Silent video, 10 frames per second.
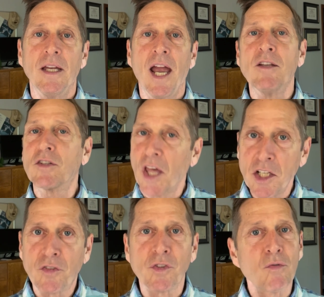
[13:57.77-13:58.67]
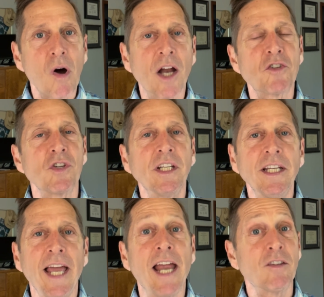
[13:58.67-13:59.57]
And thanks for
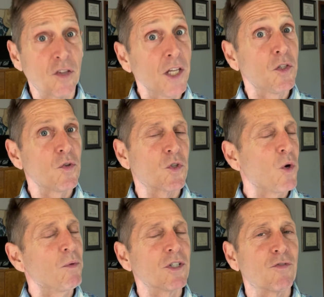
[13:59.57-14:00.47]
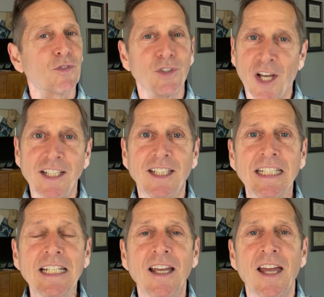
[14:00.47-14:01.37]
watching, and thank you so much for
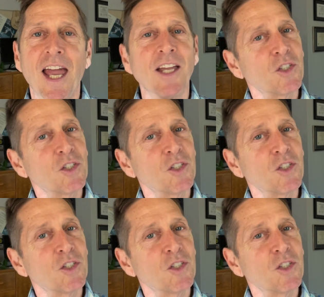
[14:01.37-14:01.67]
liking and